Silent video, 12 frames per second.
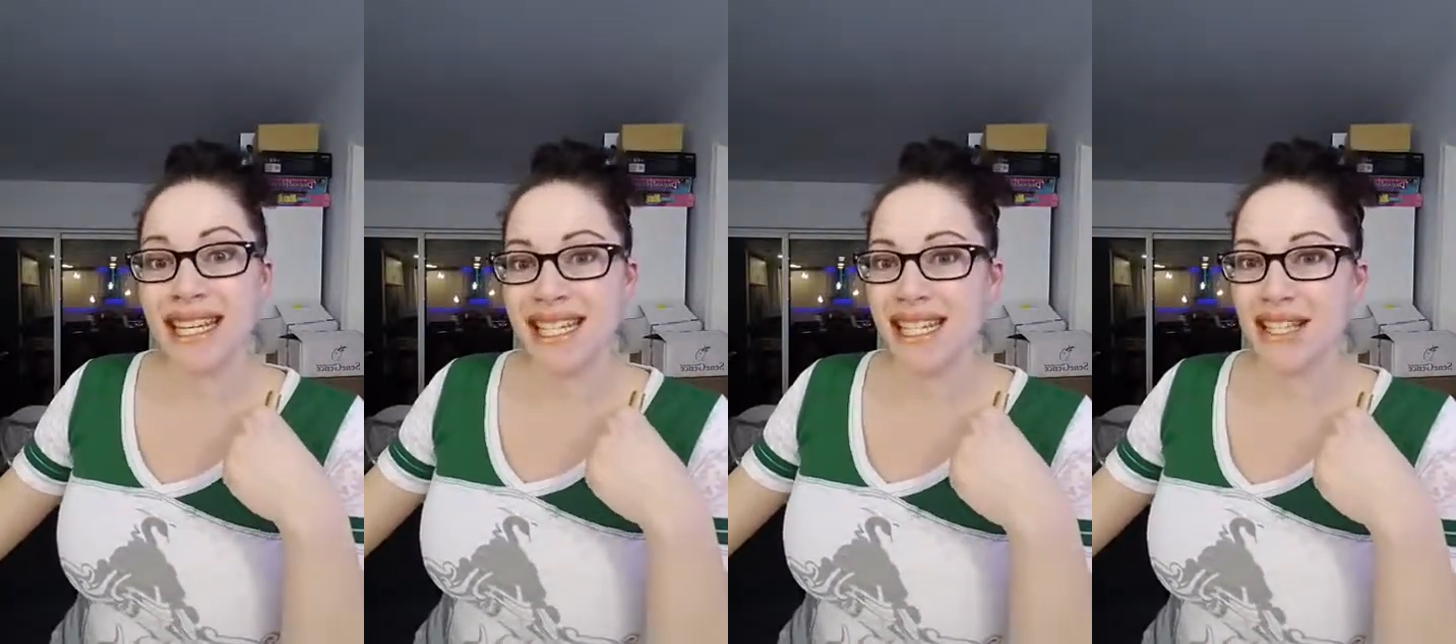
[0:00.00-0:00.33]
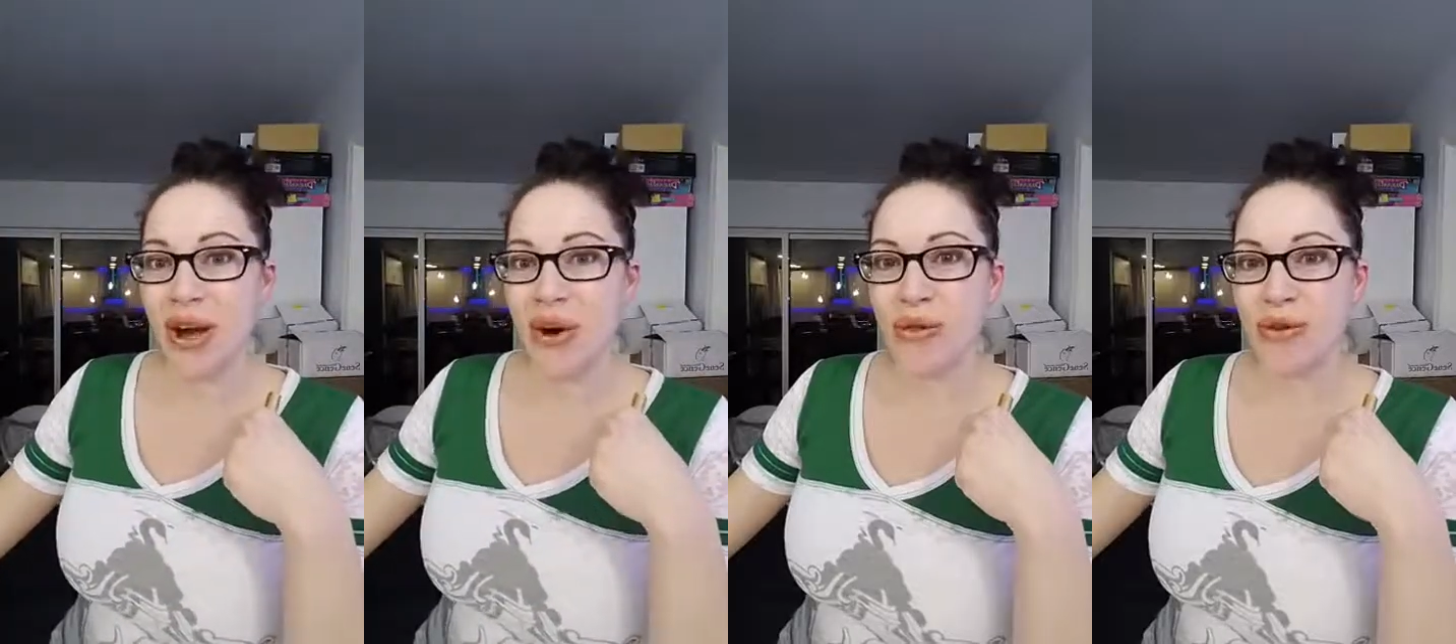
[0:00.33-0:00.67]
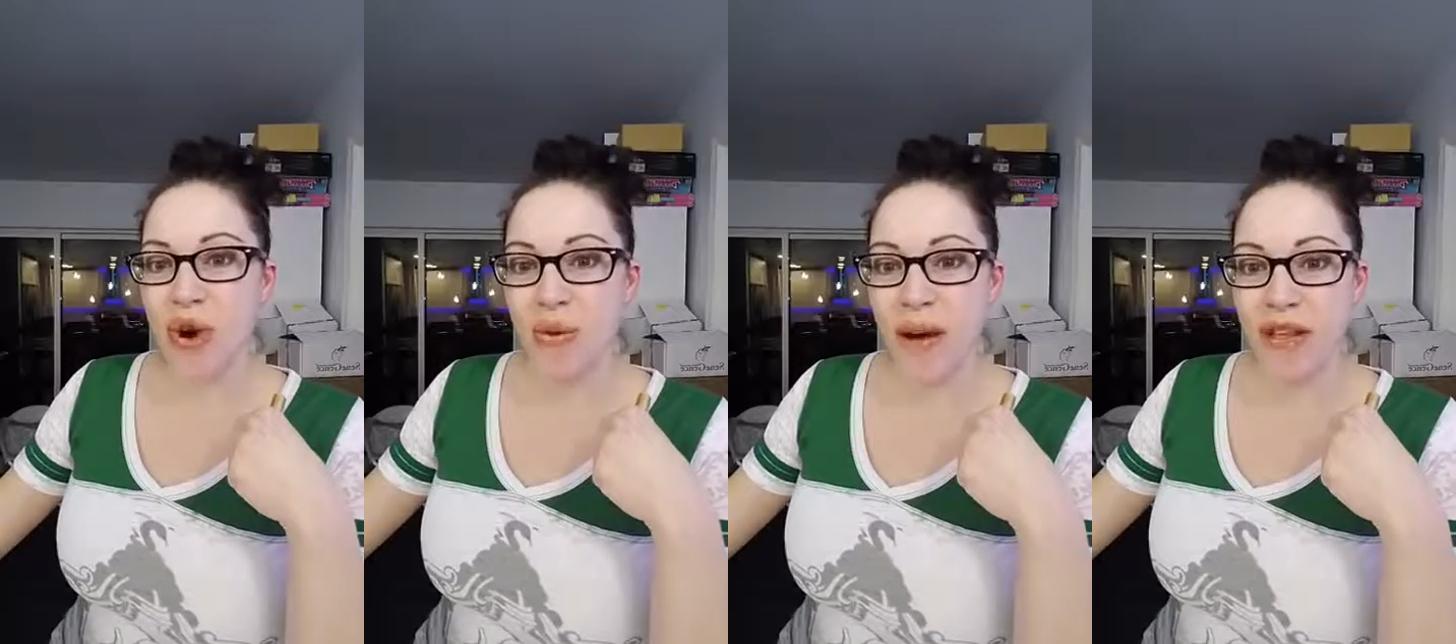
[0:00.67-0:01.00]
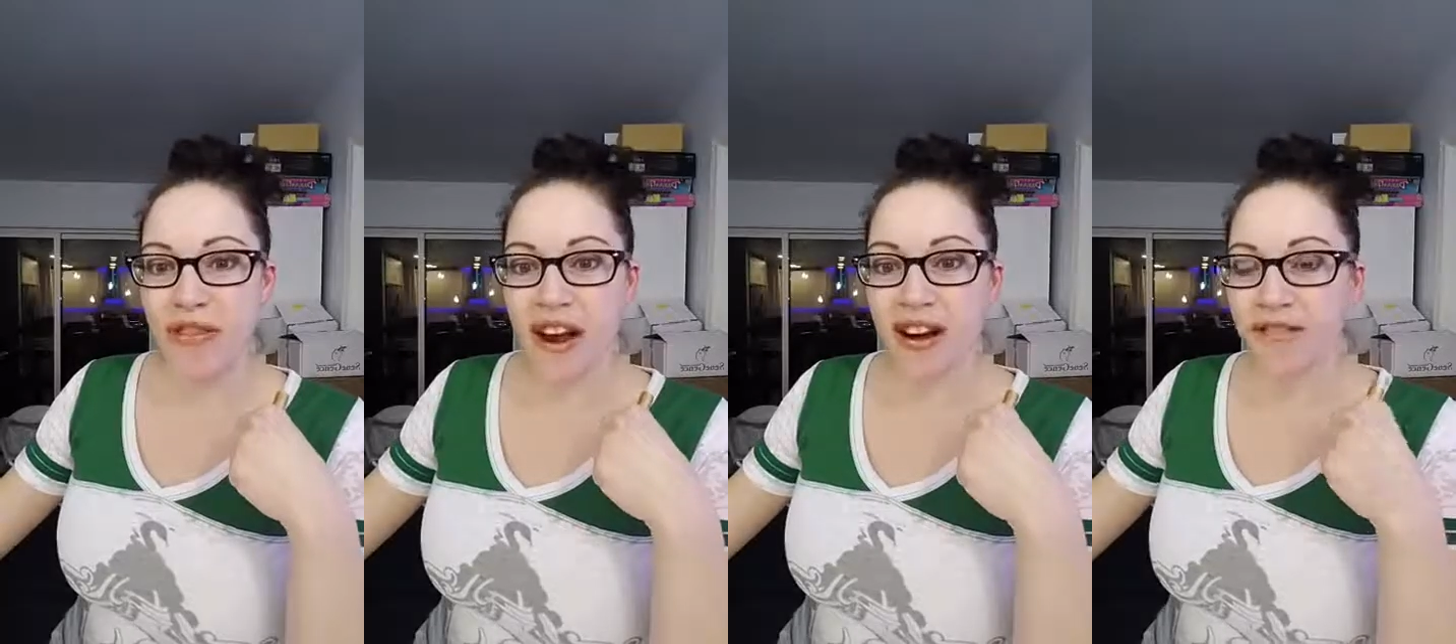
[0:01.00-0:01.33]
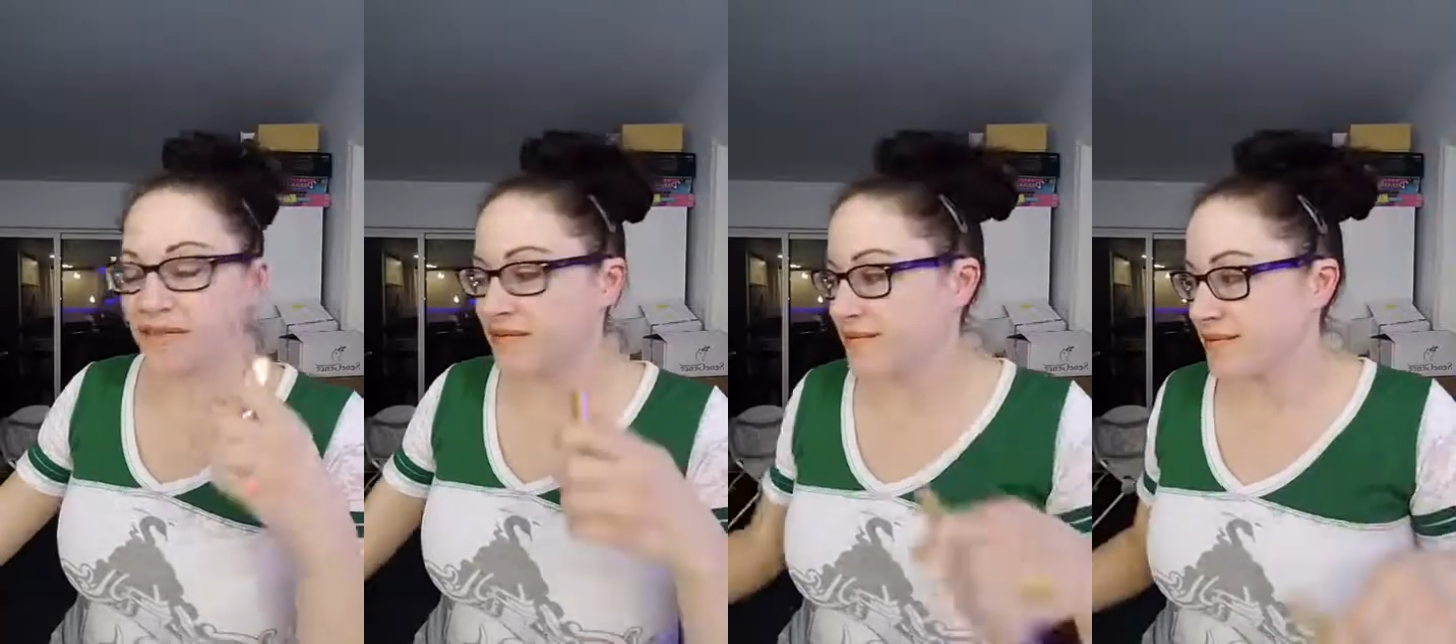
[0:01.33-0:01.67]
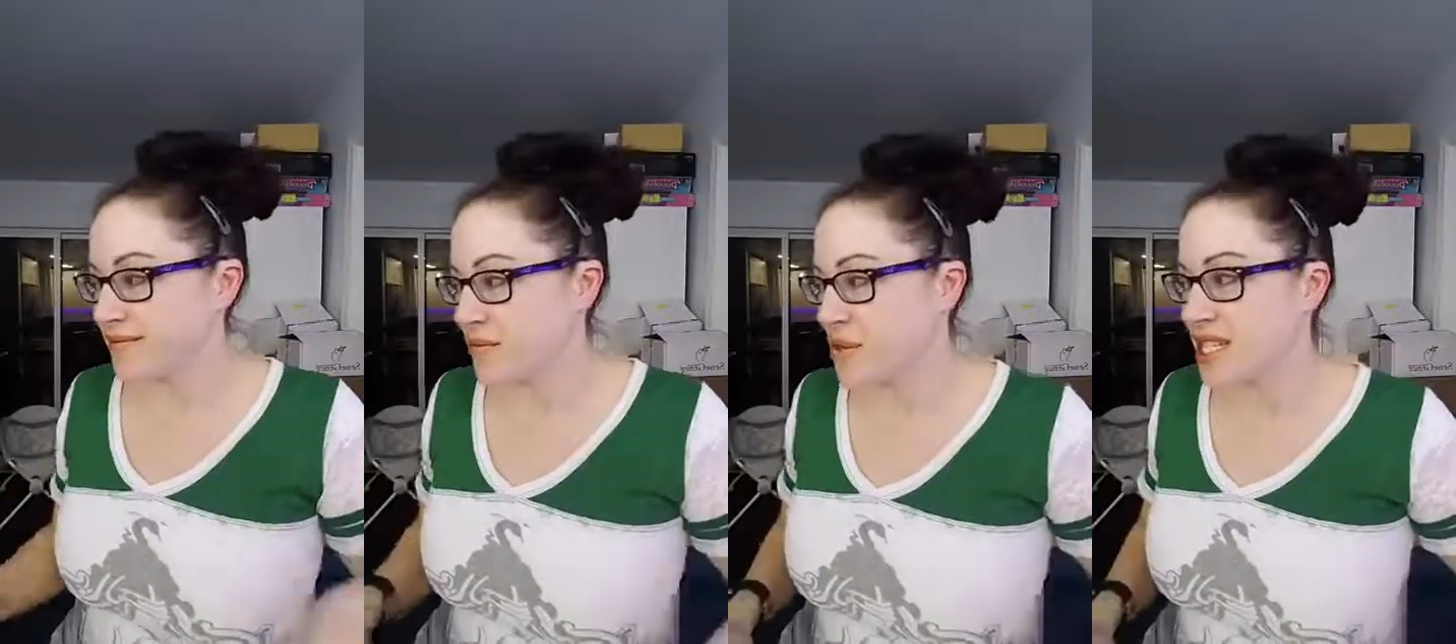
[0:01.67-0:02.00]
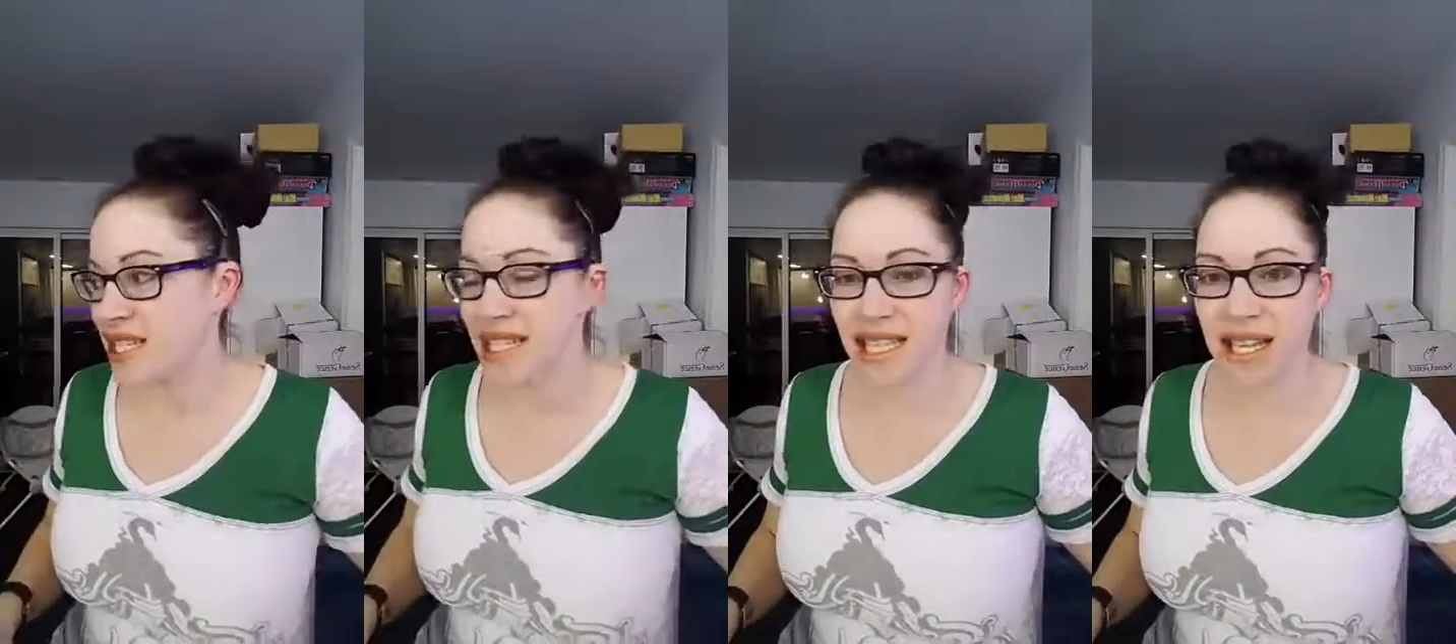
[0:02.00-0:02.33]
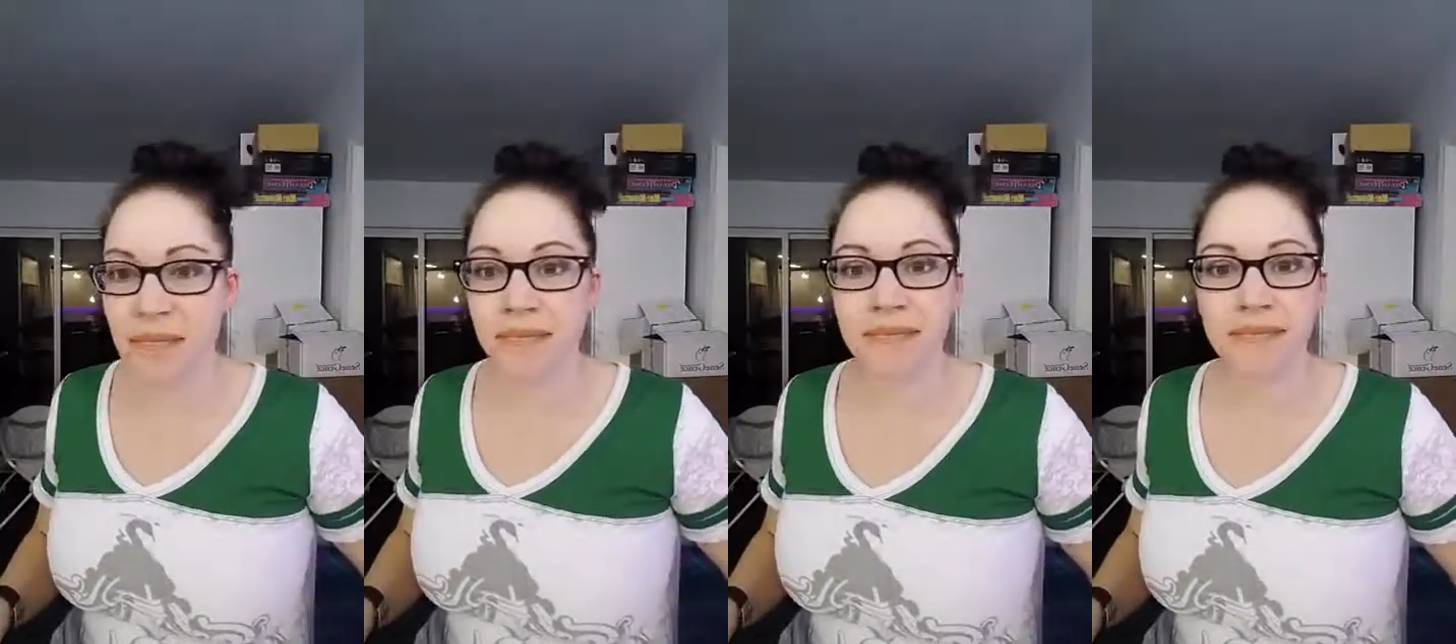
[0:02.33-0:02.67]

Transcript: so throw them out there. We can see them.